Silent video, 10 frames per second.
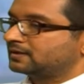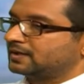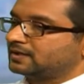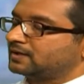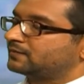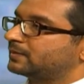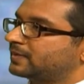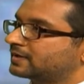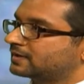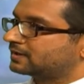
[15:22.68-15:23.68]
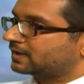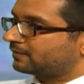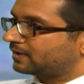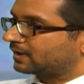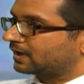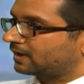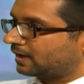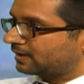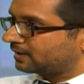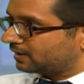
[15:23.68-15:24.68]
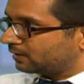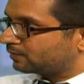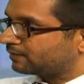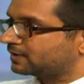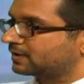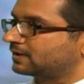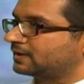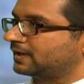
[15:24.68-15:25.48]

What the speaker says: Then if the patient is having undernutrition,